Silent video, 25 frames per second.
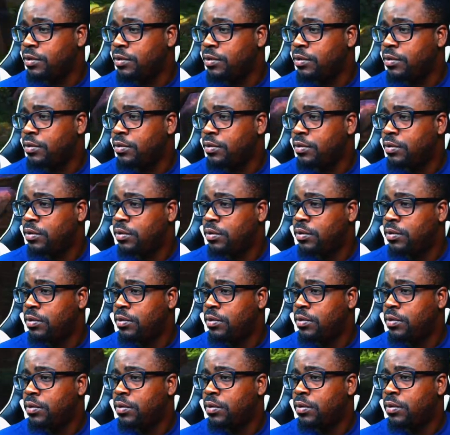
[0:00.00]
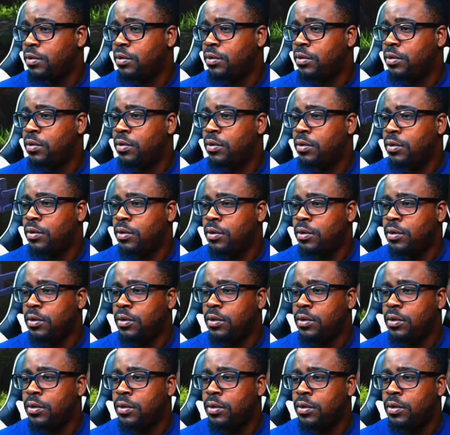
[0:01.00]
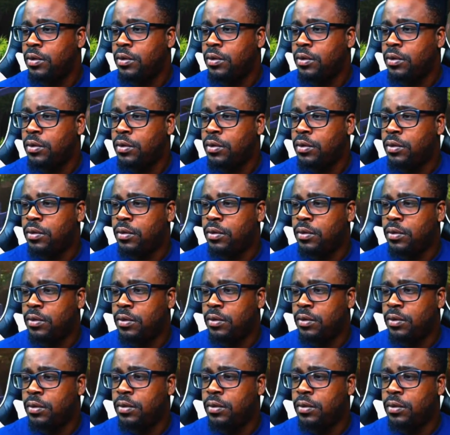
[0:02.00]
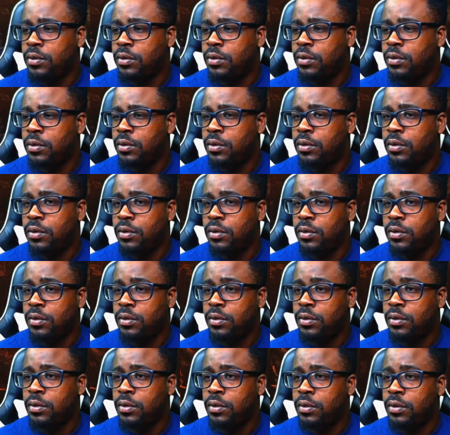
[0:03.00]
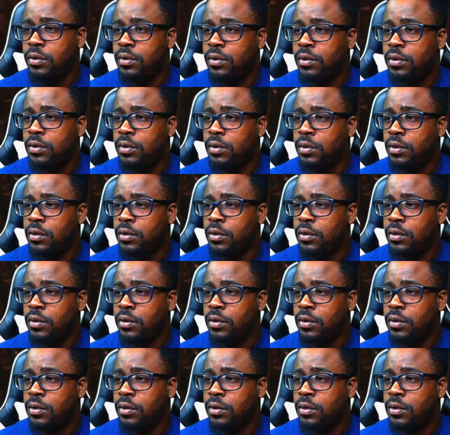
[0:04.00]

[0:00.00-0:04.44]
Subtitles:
(silence)